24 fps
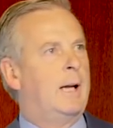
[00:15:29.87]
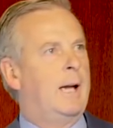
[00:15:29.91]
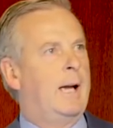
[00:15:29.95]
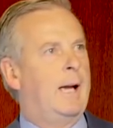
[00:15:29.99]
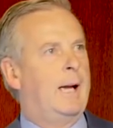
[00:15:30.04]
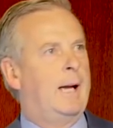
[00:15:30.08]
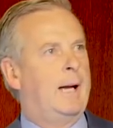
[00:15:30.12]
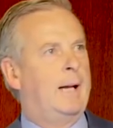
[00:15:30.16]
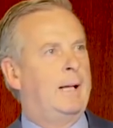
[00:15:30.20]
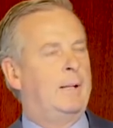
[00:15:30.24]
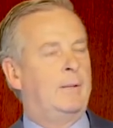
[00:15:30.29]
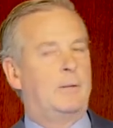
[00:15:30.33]

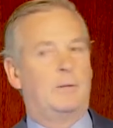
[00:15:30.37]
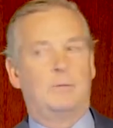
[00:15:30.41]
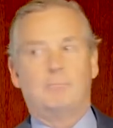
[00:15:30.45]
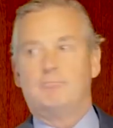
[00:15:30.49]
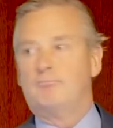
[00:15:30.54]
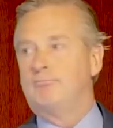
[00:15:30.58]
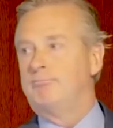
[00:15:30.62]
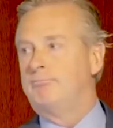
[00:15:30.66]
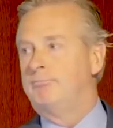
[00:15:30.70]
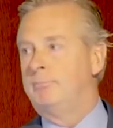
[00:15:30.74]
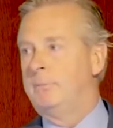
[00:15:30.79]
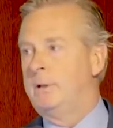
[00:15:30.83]
and
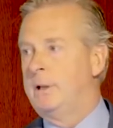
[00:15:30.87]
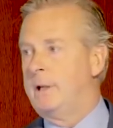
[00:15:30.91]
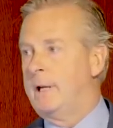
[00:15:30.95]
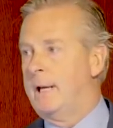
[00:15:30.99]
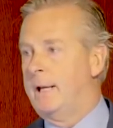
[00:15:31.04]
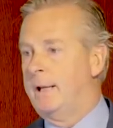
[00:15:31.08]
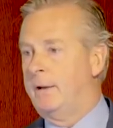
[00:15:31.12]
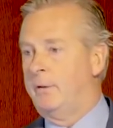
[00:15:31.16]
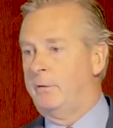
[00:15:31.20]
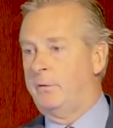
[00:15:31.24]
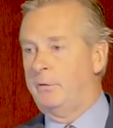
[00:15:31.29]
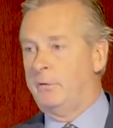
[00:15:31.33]
you're
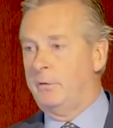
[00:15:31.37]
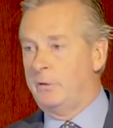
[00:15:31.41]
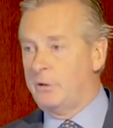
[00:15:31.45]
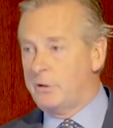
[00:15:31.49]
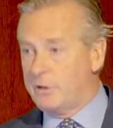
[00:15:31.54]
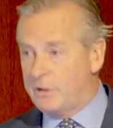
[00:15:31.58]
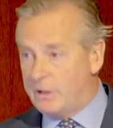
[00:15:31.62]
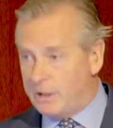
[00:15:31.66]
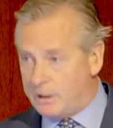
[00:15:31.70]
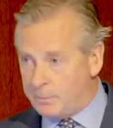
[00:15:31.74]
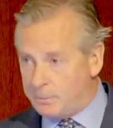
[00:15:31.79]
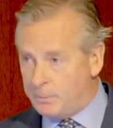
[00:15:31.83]
getting
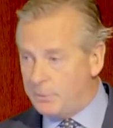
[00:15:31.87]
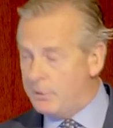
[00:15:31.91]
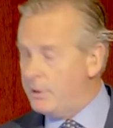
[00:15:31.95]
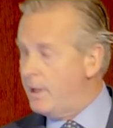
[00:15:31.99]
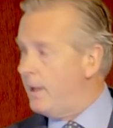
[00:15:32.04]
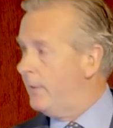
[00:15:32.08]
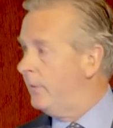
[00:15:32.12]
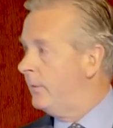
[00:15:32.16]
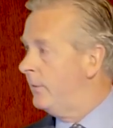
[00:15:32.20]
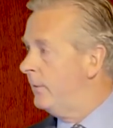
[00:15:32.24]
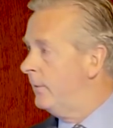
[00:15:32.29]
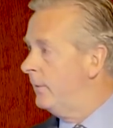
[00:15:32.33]

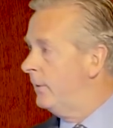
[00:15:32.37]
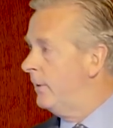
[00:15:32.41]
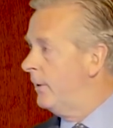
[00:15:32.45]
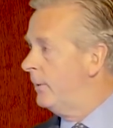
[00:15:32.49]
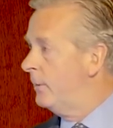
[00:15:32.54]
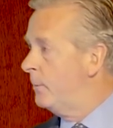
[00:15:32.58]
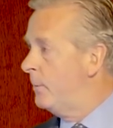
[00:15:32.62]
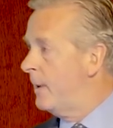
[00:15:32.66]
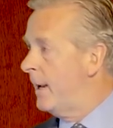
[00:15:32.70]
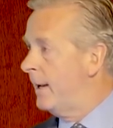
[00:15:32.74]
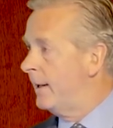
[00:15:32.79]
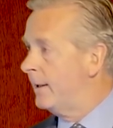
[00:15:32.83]
6%
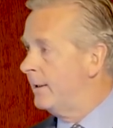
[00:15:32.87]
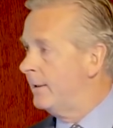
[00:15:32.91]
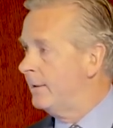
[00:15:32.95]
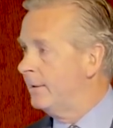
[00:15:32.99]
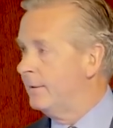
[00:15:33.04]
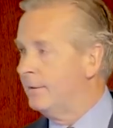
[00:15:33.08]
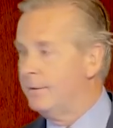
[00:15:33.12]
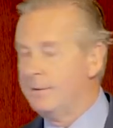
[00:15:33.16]
on the bank,